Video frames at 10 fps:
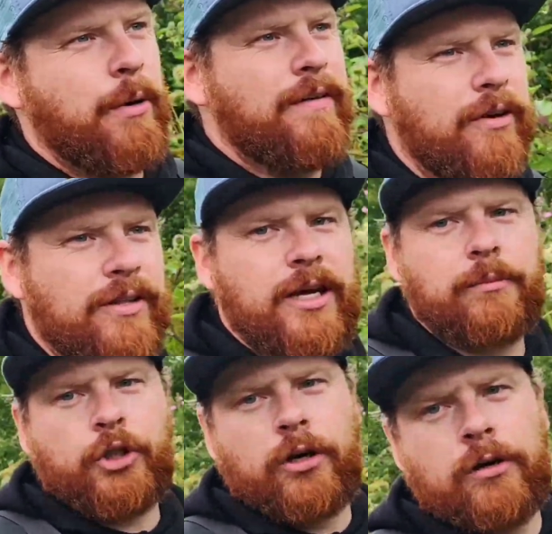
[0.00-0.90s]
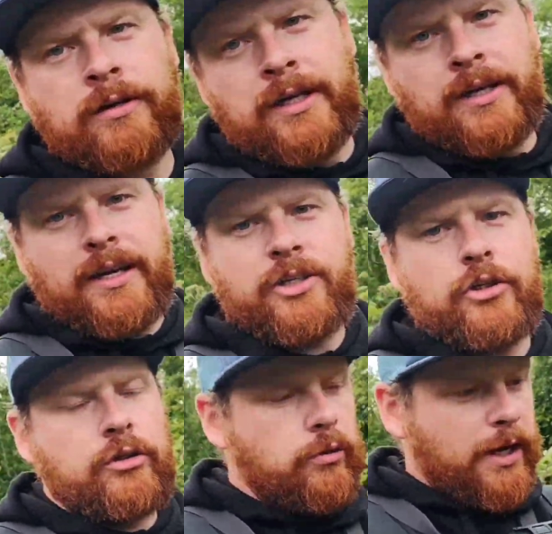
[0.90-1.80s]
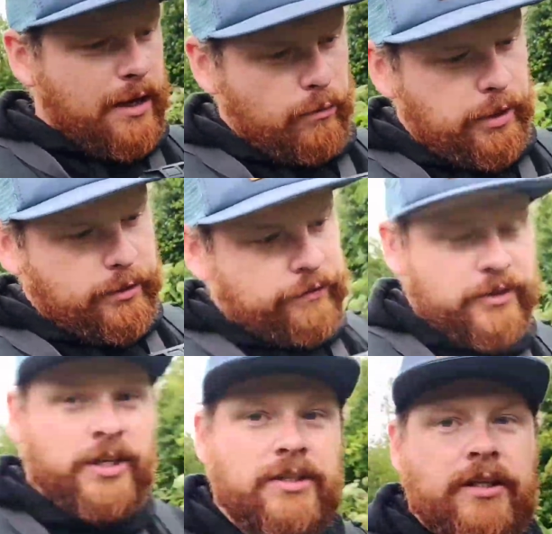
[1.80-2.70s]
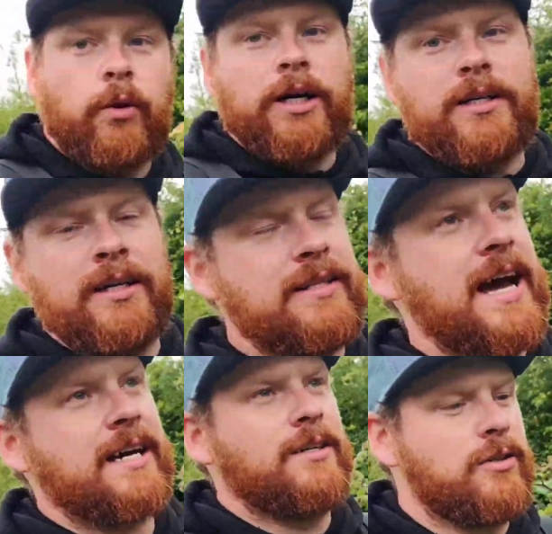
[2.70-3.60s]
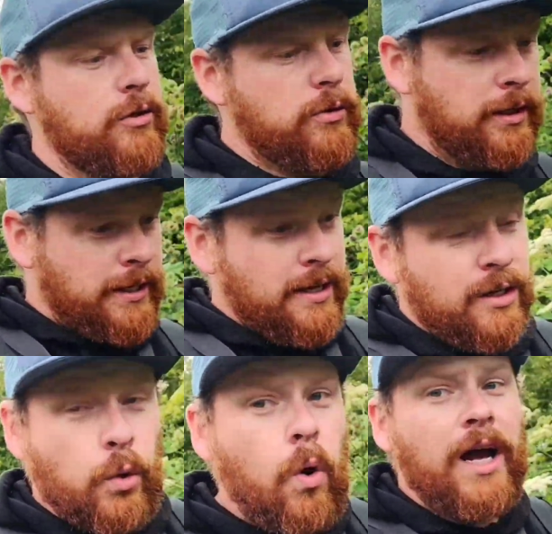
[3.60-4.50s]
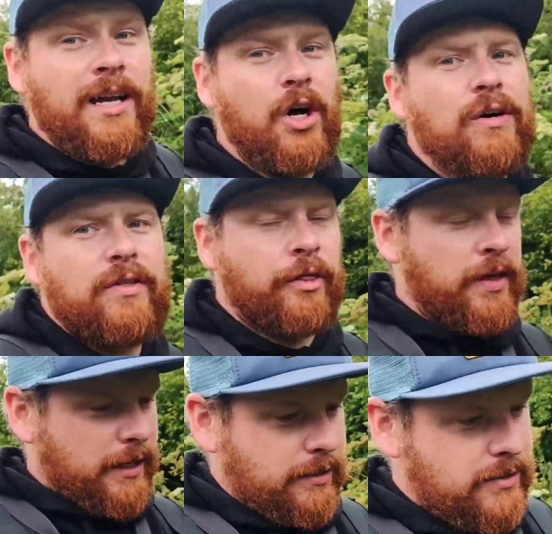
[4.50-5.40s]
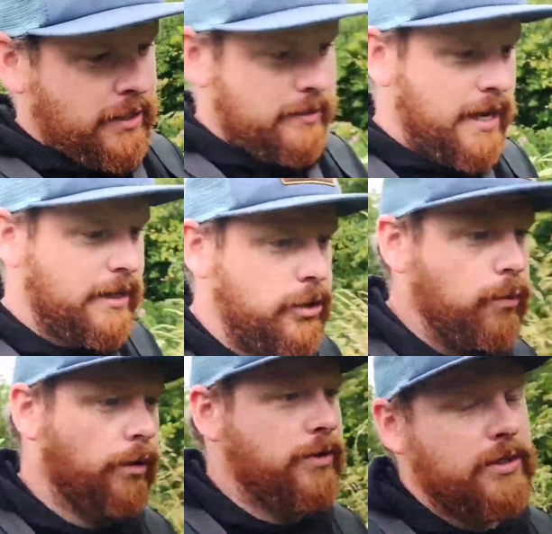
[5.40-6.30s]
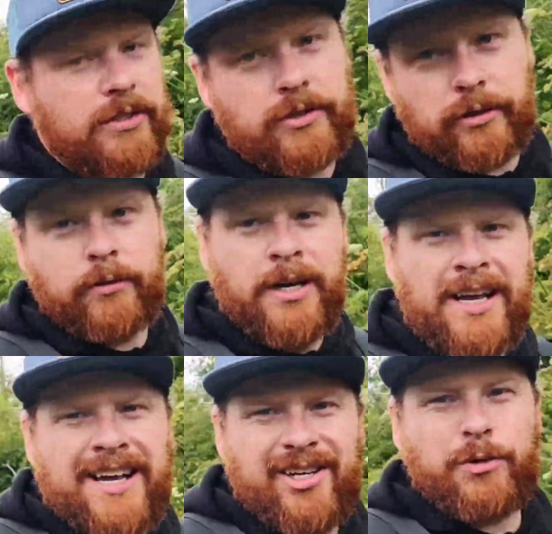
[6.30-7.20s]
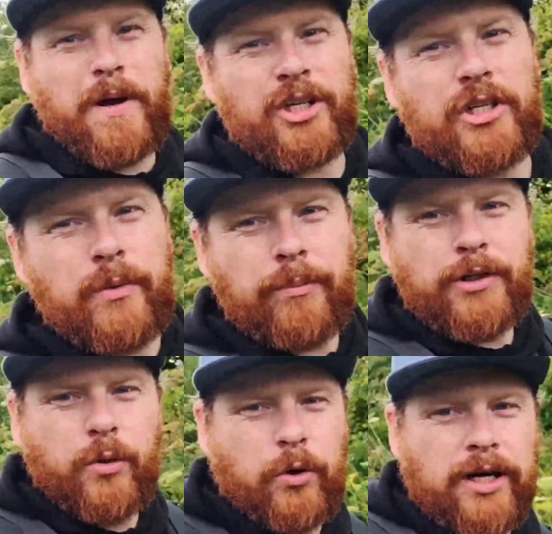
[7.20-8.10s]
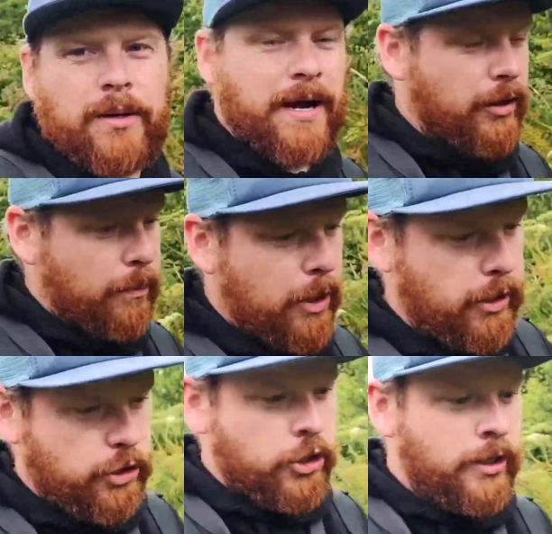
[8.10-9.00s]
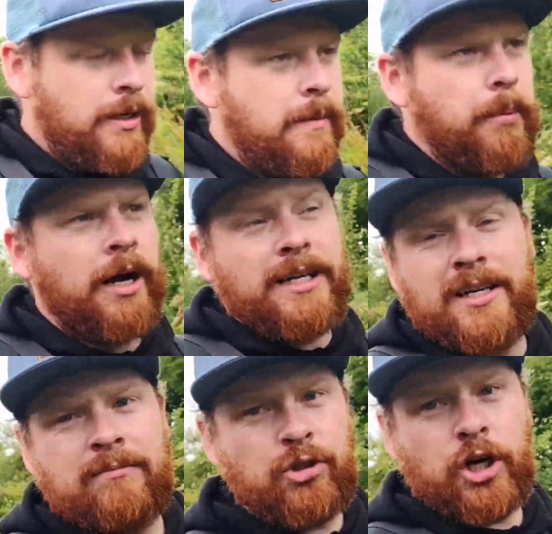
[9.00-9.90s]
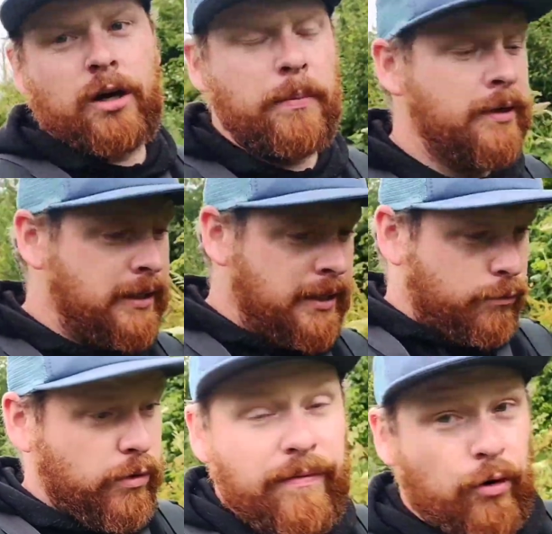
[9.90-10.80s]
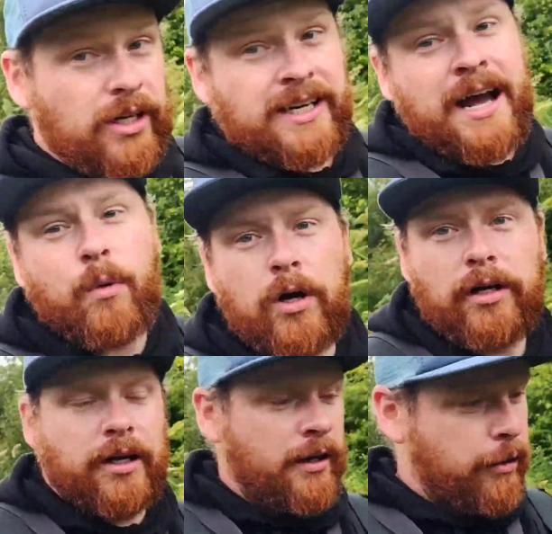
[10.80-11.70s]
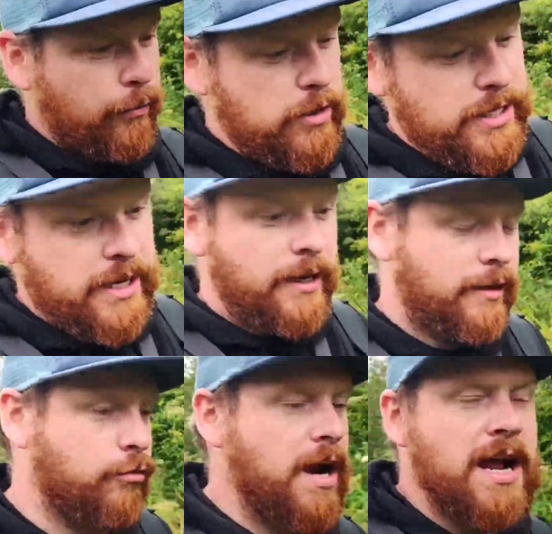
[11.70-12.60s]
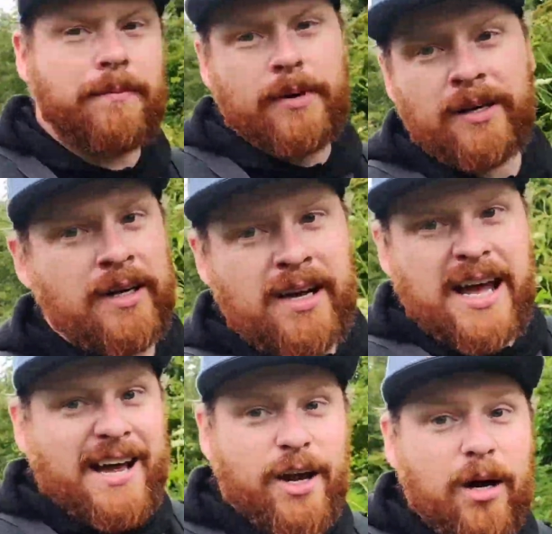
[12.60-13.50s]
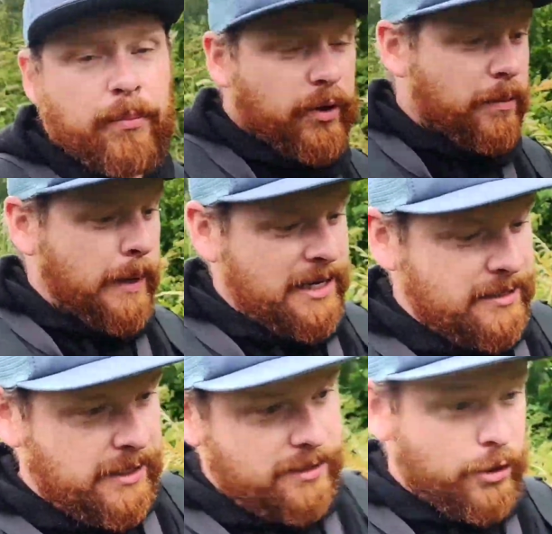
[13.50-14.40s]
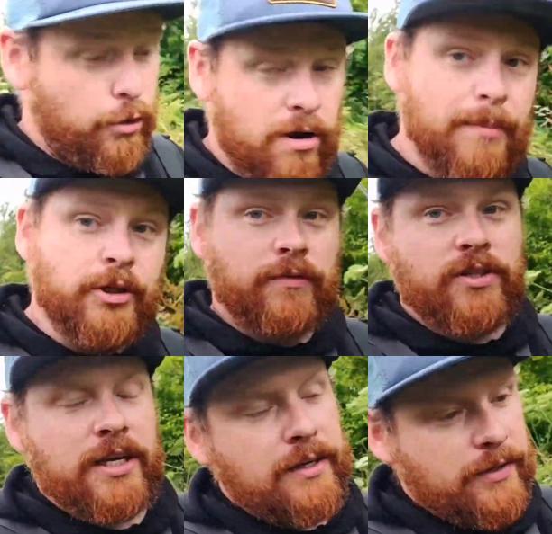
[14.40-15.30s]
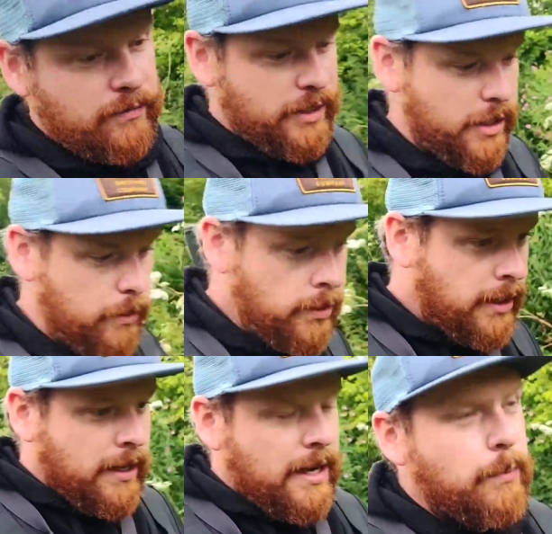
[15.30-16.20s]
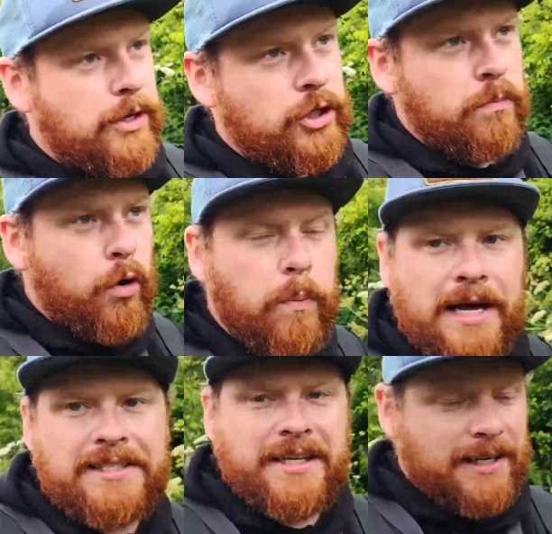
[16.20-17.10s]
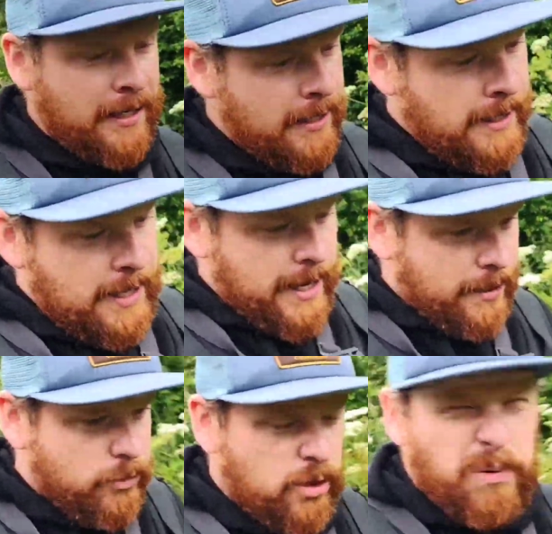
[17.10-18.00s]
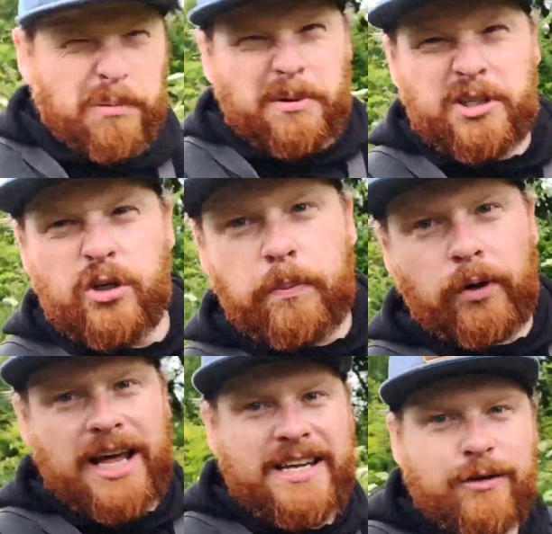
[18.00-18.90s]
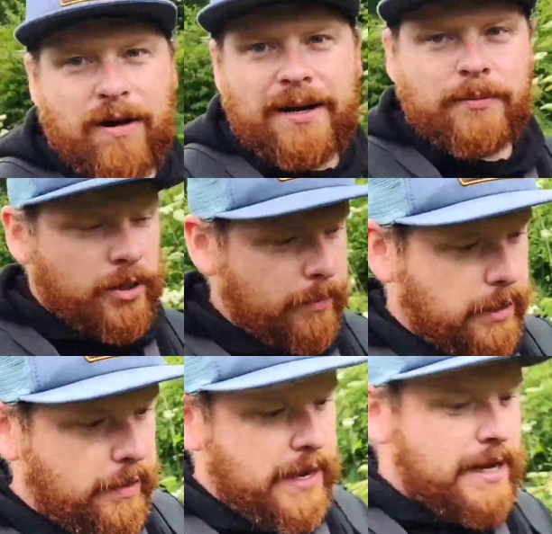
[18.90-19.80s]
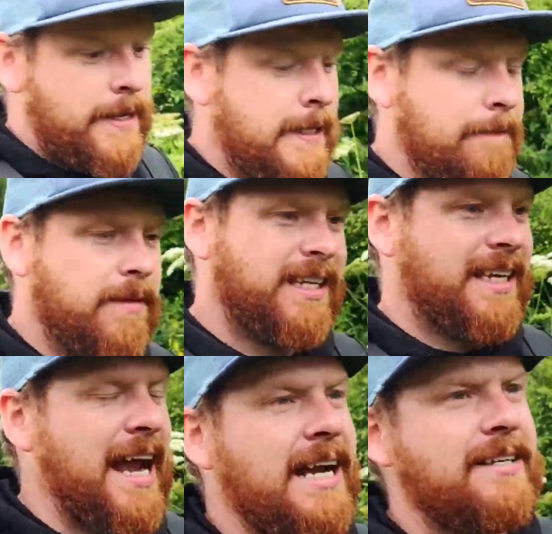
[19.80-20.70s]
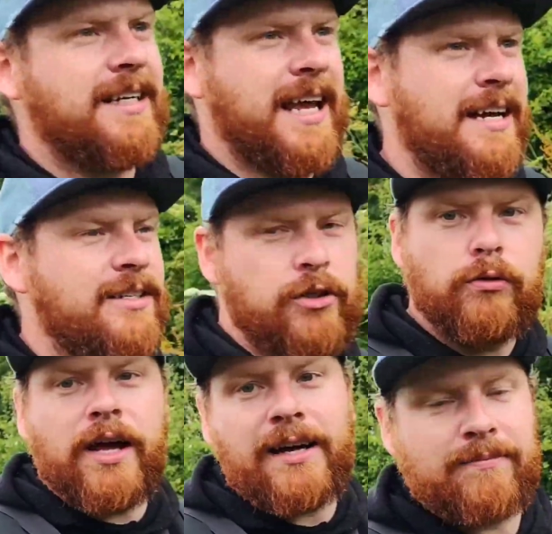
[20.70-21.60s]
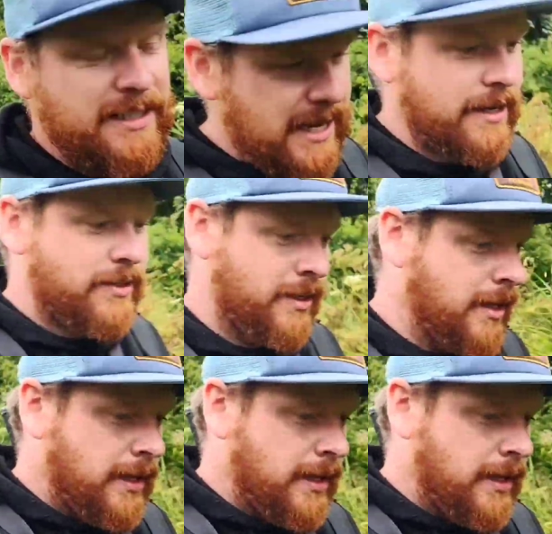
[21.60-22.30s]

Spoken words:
However, the upshot is you do get a reel for 60 quid that can do quite a lot of the things that you want it to do, especially when we're talking about the perch, pike, chub, river and canal work, 3 gram and up with a plastic, 2 gram as you've seen in this video with a small plastic, so probably 2.8 grams, something like that. Can it do that? Yes.